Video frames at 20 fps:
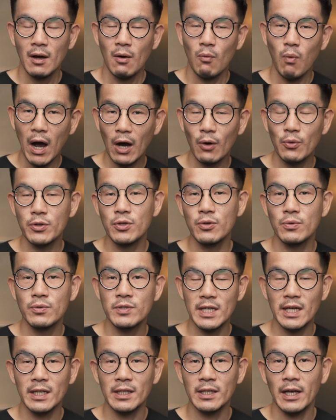while
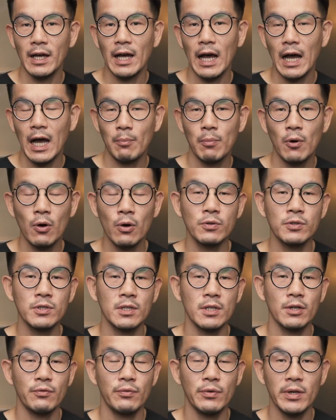using the
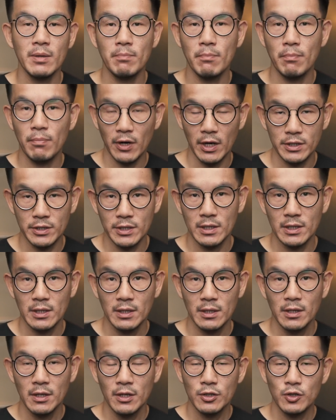upholstery brush.
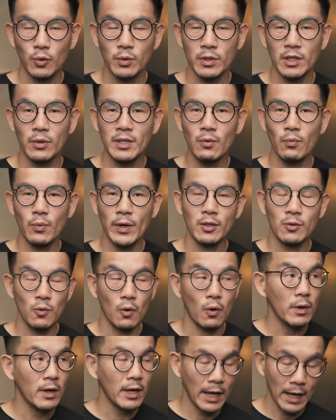So the only way to
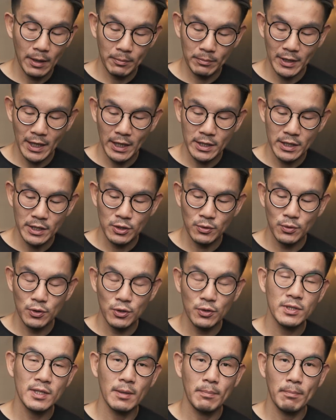overcome that is to
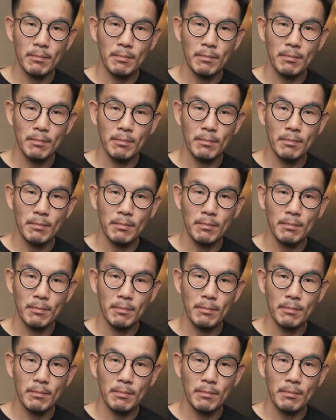use the